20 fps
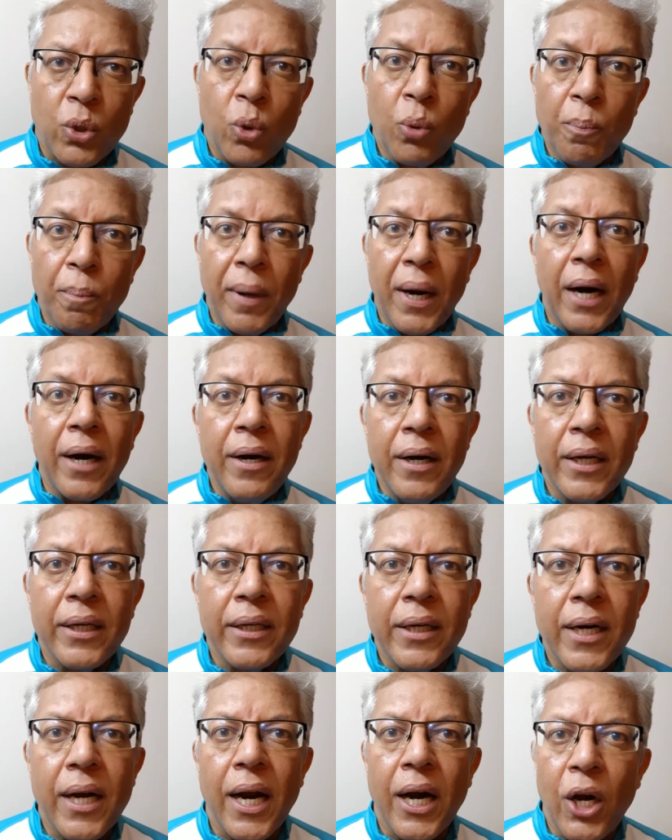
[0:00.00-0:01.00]
who
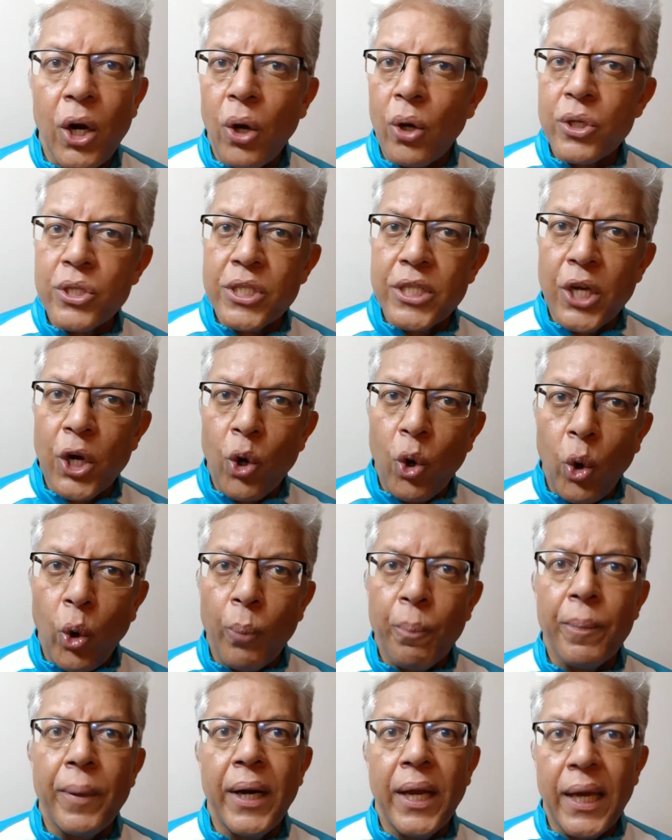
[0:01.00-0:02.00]
blundered and lost their
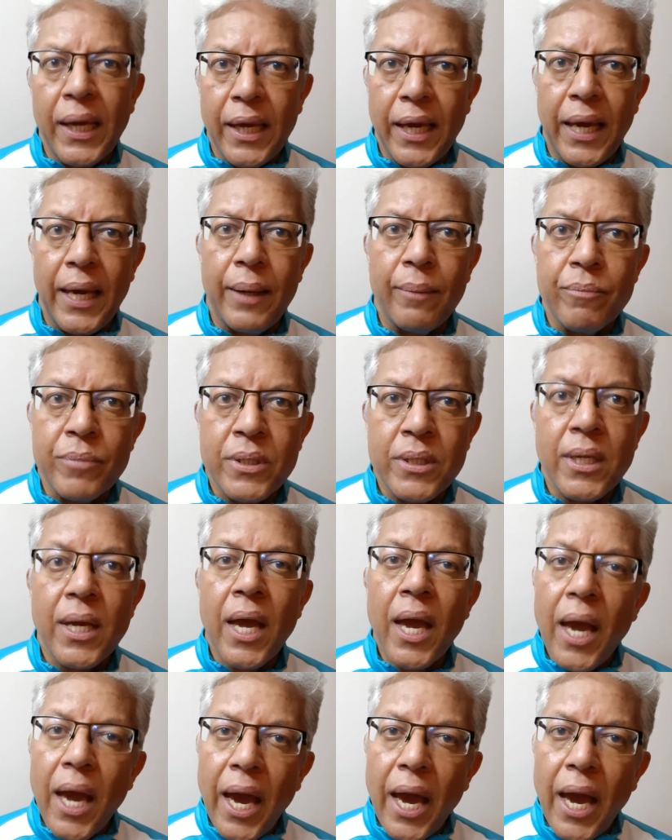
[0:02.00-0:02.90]
opening games